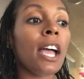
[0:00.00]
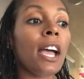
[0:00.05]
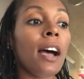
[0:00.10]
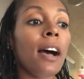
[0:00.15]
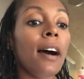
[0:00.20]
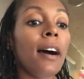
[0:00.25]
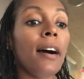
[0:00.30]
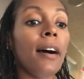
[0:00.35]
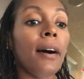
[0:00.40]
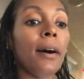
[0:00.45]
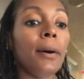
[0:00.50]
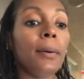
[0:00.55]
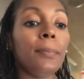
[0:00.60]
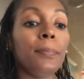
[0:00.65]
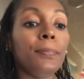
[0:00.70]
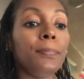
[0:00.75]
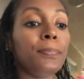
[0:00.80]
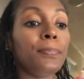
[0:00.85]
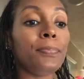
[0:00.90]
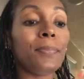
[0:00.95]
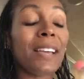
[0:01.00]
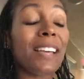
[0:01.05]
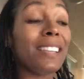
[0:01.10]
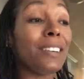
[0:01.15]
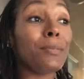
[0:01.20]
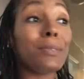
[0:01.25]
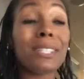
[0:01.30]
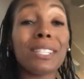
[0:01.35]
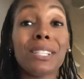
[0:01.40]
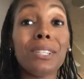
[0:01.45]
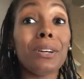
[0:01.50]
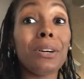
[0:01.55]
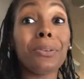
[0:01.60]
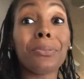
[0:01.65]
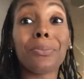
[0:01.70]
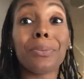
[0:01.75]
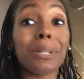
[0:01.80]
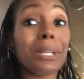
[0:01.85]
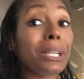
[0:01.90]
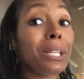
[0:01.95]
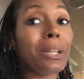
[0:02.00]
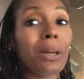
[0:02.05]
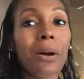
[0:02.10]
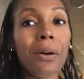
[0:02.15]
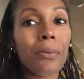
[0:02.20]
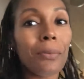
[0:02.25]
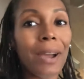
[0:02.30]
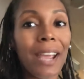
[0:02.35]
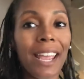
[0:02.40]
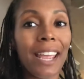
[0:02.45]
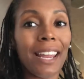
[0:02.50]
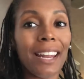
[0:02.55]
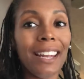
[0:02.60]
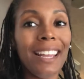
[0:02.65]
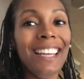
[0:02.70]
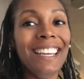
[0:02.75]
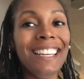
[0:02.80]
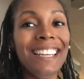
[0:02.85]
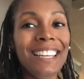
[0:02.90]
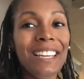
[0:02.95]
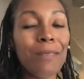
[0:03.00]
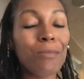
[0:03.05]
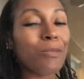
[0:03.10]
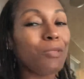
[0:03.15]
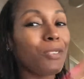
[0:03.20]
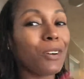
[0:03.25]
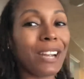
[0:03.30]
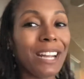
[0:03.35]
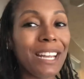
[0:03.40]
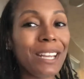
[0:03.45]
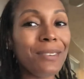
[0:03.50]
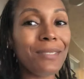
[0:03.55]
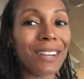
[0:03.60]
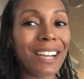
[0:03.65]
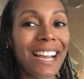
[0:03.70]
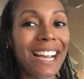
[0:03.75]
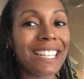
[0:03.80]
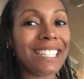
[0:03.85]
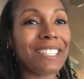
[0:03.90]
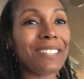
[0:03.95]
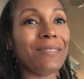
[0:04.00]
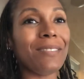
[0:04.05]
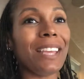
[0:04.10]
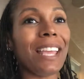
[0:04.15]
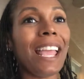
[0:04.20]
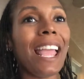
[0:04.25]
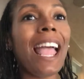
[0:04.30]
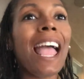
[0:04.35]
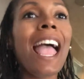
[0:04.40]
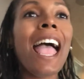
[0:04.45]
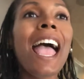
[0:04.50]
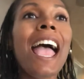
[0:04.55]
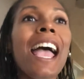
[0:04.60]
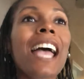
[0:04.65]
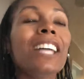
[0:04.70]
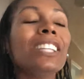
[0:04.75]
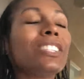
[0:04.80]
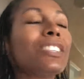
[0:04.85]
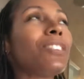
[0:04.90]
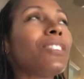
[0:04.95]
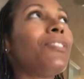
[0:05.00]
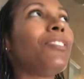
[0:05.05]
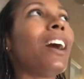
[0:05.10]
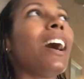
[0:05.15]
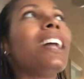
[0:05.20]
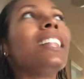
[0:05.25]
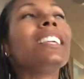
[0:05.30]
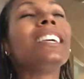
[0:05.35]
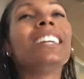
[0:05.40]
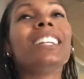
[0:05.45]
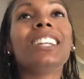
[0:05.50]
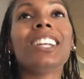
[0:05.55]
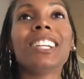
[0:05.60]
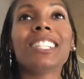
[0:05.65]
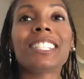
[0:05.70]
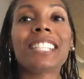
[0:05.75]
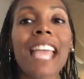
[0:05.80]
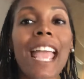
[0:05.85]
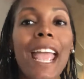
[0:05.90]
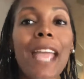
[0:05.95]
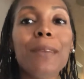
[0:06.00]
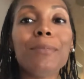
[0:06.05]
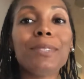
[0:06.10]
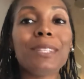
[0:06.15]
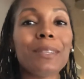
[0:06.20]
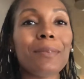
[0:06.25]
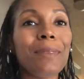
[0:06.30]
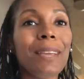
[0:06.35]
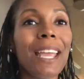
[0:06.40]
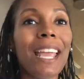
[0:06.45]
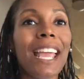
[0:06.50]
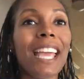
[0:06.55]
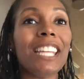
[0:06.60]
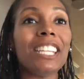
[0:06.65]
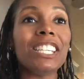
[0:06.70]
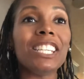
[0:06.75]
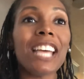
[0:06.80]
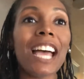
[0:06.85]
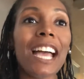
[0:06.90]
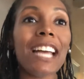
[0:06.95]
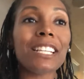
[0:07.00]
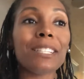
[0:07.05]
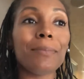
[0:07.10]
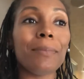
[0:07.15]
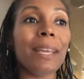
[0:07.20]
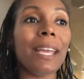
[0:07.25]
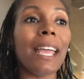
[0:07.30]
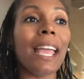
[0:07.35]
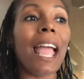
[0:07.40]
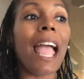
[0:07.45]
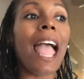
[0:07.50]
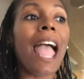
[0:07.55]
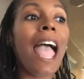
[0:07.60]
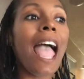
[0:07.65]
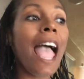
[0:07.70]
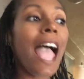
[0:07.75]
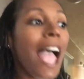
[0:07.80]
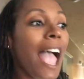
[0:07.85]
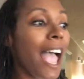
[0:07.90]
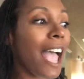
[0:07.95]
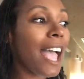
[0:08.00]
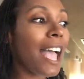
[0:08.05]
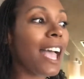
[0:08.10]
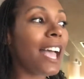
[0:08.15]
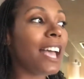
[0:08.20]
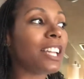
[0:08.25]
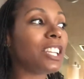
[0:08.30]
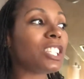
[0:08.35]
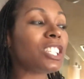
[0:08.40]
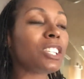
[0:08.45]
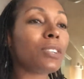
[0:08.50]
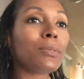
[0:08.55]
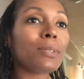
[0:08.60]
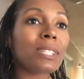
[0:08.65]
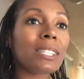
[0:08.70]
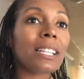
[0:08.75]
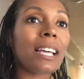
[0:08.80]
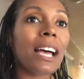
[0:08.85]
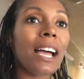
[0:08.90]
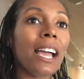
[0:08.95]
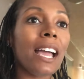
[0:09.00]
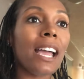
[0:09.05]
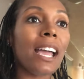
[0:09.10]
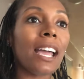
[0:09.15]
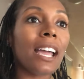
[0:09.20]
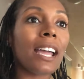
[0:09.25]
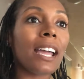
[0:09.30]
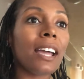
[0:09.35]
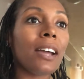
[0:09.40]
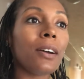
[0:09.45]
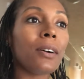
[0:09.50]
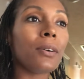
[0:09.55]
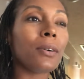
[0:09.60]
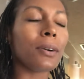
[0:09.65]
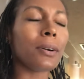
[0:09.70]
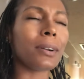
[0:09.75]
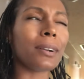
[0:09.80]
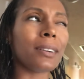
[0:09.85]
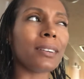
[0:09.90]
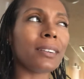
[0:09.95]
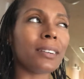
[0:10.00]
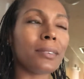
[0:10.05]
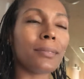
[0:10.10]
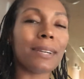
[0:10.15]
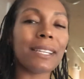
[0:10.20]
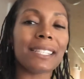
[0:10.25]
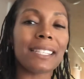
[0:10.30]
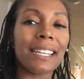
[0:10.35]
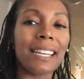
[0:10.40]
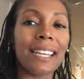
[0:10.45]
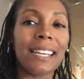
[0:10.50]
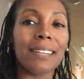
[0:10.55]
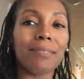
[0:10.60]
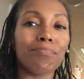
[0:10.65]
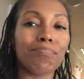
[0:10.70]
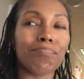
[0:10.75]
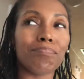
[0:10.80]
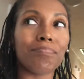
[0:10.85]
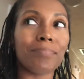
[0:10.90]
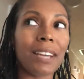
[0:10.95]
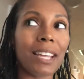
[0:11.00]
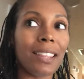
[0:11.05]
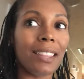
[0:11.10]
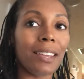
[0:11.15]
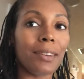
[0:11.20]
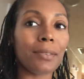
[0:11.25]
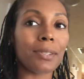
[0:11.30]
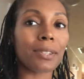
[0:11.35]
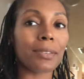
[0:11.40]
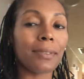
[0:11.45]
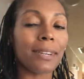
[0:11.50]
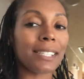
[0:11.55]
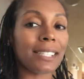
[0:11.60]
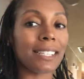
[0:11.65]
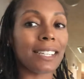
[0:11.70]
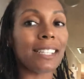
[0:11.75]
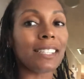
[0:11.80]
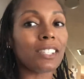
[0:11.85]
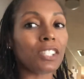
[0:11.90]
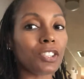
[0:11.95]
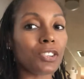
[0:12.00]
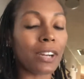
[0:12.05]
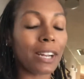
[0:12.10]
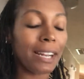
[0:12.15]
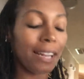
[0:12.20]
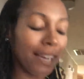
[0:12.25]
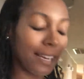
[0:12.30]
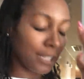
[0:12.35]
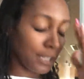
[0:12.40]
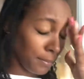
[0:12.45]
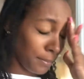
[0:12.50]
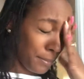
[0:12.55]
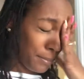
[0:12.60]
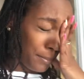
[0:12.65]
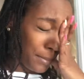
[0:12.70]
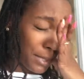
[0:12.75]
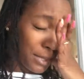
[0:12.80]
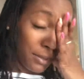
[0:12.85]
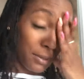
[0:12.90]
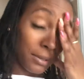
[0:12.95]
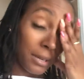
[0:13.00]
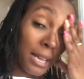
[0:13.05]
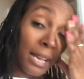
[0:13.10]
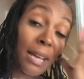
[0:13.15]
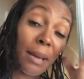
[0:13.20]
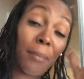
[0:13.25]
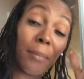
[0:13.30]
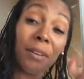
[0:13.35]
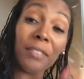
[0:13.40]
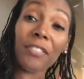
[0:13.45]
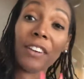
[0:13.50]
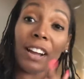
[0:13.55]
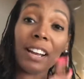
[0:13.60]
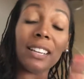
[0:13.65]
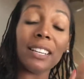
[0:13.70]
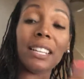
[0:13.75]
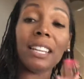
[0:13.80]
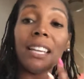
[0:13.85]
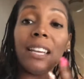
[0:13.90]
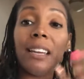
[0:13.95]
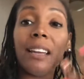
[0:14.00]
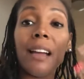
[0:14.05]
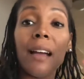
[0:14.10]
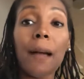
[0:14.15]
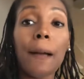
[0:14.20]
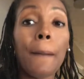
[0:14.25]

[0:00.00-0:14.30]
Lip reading: it was still a really long wait before anyone got to me. And so finally a nurse came to me and checked me. And she was like, or a resident, I think it was a resident, it's a training hospital. But finally,